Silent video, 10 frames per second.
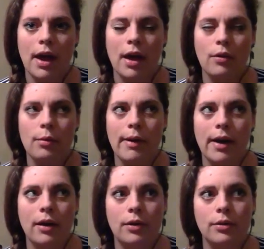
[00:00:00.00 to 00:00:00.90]
How
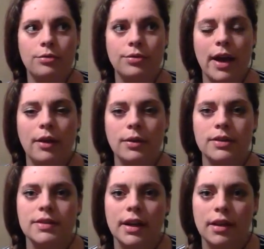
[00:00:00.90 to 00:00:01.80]
about
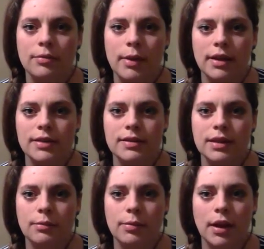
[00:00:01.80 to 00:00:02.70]
flowers that have been
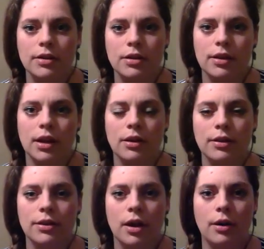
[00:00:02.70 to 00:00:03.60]
asleep under the
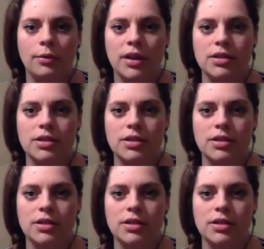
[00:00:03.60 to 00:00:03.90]
earth all